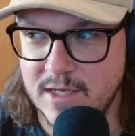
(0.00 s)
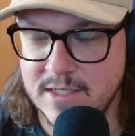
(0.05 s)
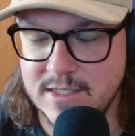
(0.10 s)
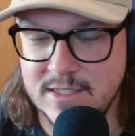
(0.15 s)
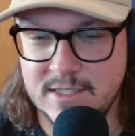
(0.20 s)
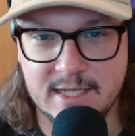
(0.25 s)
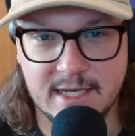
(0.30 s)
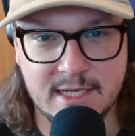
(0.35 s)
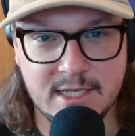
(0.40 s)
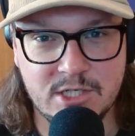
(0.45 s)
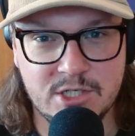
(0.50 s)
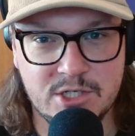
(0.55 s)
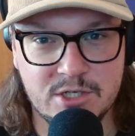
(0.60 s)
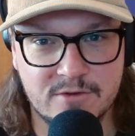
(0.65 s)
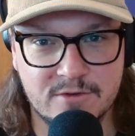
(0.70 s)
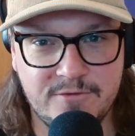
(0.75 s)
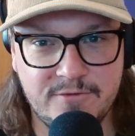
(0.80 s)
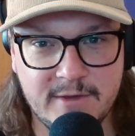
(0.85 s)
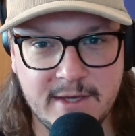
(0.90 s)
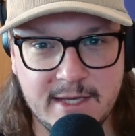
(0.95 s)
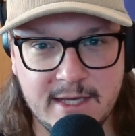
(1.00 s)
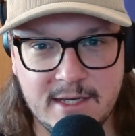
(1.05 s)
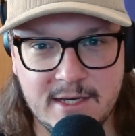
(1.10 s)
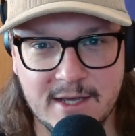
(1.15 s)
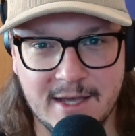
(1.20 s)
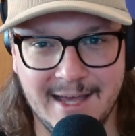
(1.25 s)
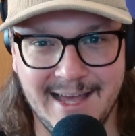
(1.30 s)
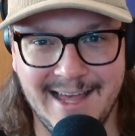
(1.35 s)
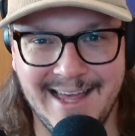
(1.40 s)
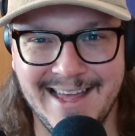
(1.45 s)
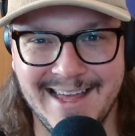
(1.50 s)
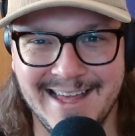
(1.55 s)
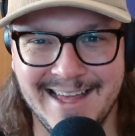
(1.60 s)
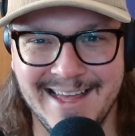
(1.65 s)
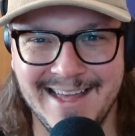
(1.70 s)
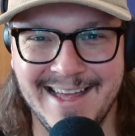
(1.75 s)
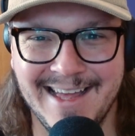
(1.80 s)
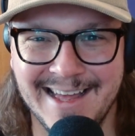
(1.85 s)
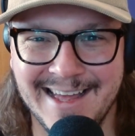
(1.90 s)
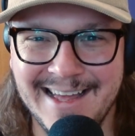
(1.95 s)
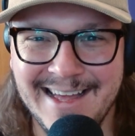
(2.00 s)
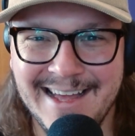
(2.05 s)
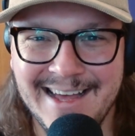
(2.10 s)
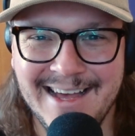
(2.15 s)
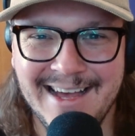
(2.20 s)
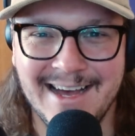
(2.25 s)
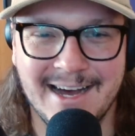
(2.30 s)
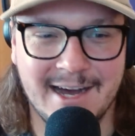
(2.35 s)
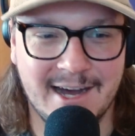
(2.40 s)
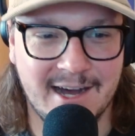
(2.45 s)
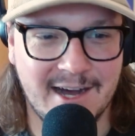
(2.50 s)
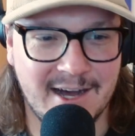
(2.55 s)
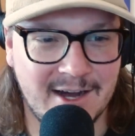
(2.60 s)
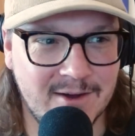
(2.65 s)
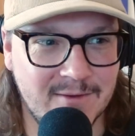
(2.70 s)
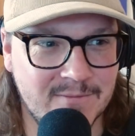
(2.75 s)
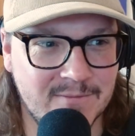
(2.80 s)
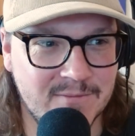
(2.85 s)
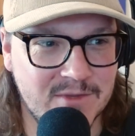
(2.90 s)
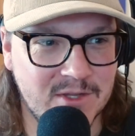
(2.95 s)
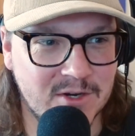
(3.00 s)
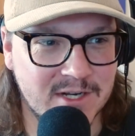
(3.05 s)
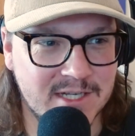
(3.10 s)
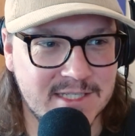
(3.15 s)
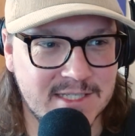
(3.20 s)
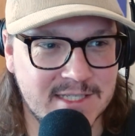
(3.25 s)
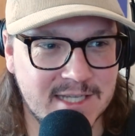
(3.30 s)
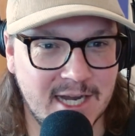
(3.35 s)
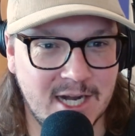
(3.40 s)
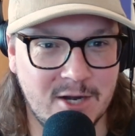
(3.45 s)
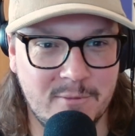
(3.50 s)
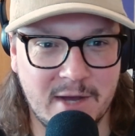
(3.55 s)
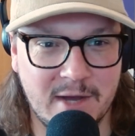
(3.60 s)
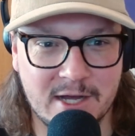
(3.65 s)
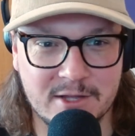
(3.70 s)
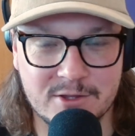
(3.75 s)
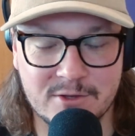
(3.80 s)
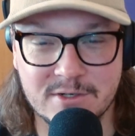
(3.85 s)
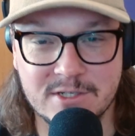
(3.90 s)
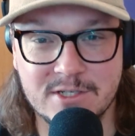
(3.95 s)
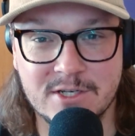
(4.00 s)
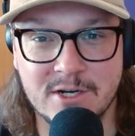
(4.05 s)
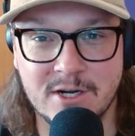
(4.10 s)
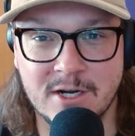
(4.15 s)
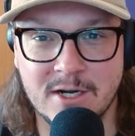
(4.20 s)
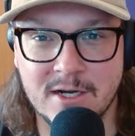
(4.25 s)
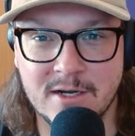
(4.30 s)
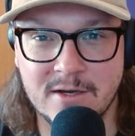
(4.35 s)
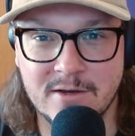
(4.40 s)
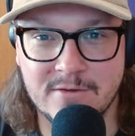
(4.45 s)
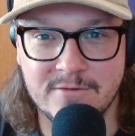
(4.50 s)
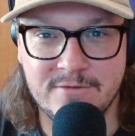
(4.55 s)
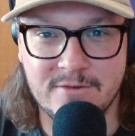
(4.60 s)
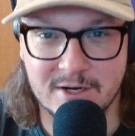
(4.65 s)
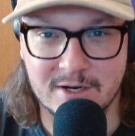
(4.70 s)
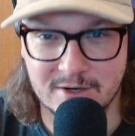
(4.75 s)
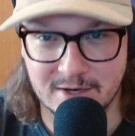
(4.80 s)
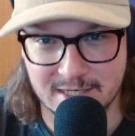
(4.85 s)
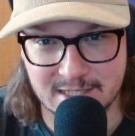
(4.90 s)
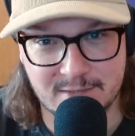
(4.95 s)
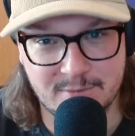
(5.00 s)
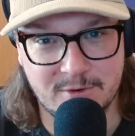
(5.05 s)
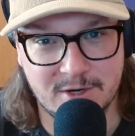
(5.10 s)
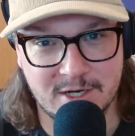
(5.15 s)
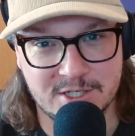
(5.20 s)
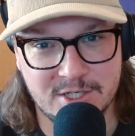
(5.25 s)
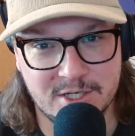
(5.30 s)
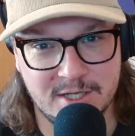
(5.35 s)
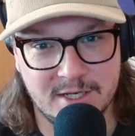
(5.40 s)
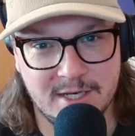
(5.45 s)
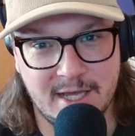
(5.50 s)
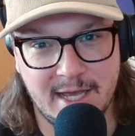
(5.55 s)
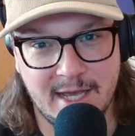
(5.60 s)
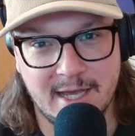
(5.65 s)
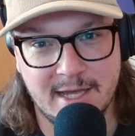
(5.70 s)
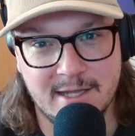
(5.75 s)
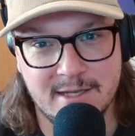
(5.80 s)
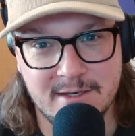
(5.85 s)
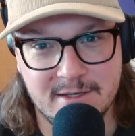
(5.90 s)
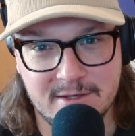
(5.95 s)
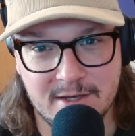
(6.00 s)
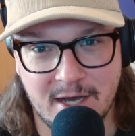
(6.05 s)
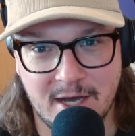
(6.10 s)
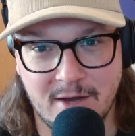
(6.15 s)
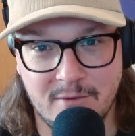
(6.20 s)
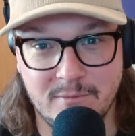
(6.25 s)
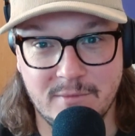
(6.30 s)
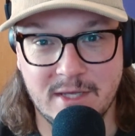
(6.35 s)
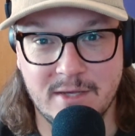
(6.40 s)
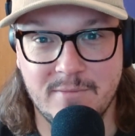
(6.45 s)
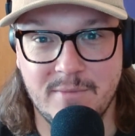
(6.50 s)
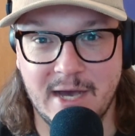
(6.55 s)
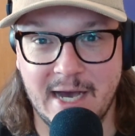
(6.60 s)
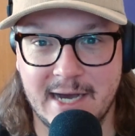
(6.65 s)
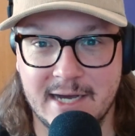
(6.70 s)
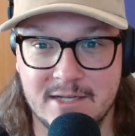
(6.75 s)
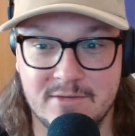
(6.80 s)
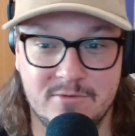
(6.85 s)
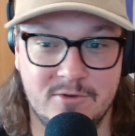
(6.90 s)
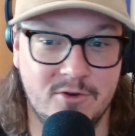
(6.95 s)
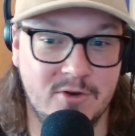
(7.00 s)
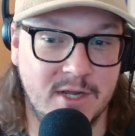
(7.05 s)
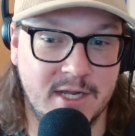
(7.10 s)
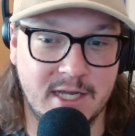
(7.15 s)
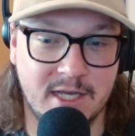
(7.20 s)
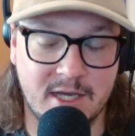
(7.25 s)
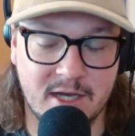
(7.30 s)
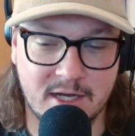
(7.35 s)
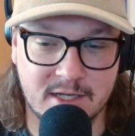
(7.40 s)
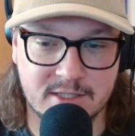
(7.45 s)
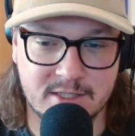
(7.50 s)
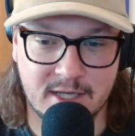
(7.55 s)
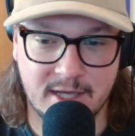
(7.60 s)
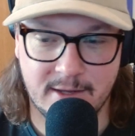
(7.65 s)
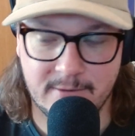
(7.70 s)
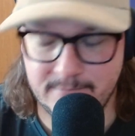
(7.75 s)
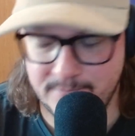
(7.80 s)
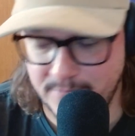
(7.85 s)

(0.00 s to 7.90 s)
dinged your feed, you're excited about the return of A Great Depression and me back creating content.